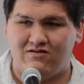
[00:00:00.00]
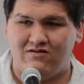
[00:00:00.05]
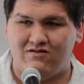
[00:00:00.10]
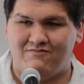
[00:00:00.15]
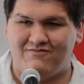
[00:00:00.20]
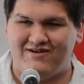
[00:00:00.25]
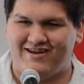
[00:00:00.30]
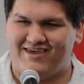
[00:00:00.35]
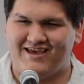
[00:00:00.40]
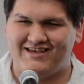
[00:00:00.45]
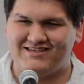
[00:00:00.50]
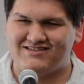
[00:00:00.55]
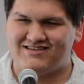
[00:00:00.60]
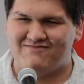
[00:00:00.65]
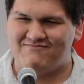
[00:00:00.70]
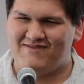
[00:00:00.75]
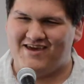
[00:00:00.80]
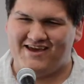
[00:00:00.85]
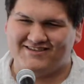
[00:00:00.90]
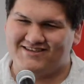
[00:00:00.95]
But I guess that
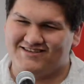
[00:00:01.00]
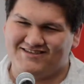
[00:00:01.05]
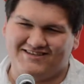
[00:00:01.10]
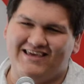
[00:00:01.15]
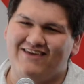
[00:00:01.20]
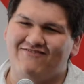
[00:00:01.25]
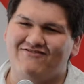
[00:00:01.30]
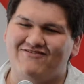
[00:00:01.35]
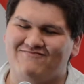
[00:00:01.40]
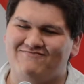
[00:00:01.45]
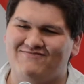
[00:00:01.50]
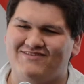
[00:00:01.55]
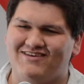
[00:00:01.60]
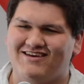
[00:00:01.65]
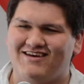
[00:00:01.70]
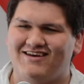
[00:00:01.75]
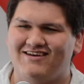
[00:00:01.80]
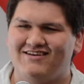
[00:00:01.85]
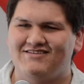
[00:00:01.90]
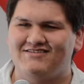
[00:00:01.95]
makes us even
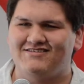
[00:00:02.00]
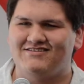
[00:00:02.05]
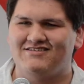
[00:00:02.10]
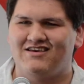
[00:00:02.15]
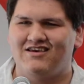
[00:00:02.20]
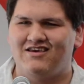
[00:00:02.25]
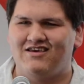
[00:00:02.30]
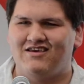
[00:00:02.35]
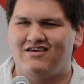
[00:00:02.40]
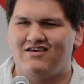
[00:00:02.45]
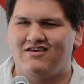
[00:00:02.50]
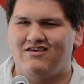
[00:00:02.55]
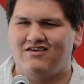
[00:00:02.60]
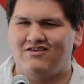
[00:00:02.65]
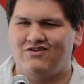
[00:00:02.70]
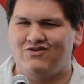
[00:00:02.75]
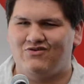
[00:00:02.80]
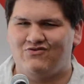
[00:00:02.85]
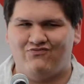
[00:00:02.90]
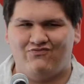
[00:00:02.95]
because
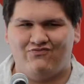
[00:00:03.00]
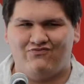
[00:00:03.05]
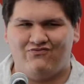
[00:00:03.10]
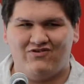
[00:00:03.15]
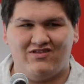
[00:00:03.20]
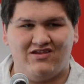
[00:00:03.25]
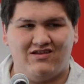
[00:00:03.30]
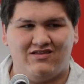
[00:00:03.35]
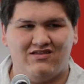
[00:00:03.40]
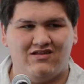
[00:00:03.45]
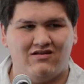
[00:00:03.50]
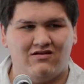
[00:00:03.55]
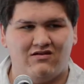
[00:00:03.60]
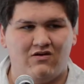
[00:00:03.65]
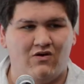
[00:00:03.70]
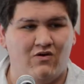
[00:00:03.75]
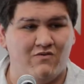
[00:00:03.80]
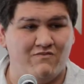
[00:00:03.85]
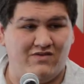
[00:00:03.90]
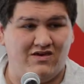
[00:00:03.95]
you really didn't
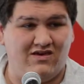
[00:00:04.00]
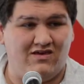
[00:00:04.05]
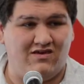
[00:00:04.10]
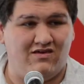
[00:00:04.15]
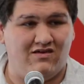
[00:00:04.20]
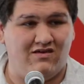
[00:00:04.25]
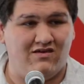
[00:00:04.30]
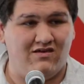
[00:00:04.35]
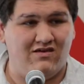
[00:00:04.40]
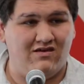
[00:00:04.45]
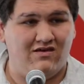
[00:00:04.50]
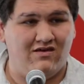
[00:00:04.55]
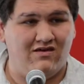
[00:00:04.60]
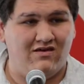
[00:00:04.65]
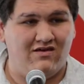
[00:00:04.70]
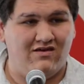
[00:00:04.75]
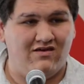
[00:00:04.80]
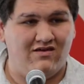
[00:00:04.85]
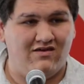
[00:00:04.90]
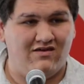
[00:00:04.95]
know me.
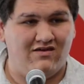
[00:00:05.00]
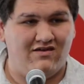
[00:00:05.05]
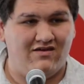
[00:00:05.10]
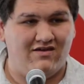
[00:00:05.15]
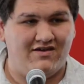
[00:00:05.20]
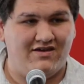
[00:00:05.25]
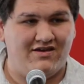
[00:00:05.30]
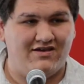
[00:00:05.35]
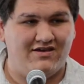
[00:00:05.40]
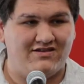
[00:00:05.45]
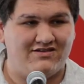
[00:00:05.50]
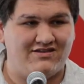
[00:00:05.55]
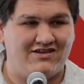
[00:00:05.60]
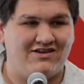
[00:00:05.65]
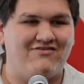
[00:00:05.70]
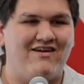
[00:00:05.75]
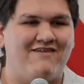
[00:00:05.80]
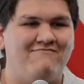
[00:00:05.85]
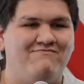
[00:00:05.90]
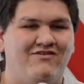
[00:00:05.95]
See,
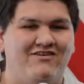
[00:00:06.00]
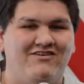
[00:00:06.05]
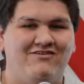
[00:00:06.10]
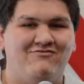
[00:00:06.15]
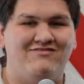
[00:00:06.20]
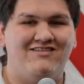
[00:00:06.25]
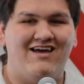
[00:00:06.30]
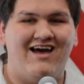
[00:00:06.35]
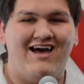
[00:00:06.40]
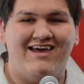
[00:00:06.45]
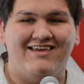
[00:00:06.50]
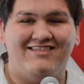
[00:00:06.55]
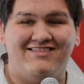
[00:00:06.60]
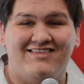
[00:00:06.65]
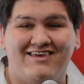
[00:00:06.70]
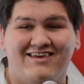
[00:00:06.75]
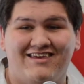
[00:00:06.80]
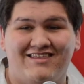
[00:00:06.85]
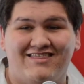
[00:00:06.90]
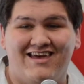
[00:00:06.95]
Grandpa, you died
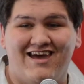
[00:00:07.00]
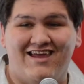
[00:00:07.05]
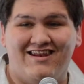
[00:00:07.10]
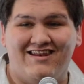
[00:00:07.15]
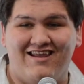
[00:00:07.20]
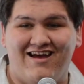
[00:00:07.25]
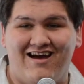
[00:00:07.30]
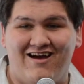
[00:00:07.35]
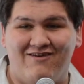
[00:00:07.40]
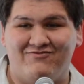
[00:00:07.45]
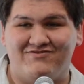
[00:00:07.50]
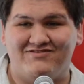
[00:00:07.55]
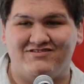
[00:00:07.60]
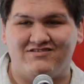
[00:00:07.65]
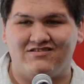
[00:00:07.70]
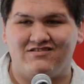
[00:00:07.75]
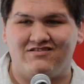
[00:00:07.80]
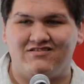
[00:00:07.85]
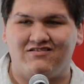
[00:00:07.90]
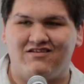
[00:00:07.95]
thinking that I was
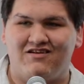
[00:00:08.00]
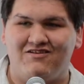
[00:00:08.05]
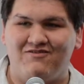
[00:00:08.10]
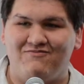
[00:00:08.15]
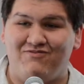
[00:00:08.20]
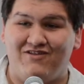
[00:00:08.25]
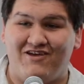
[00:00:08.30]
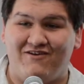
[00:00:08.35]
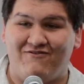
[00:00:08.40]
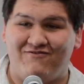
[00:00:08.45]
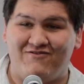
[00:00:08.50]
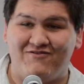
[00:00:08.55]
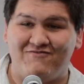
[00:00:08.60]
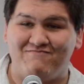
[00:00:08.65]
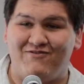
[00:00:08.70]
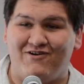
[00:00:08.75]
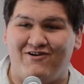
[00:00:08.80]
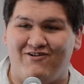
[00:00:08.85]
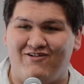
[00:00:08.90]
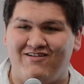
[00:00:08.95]
going to play
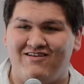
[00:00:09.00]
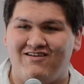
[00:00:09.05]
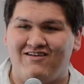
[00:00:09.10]
football.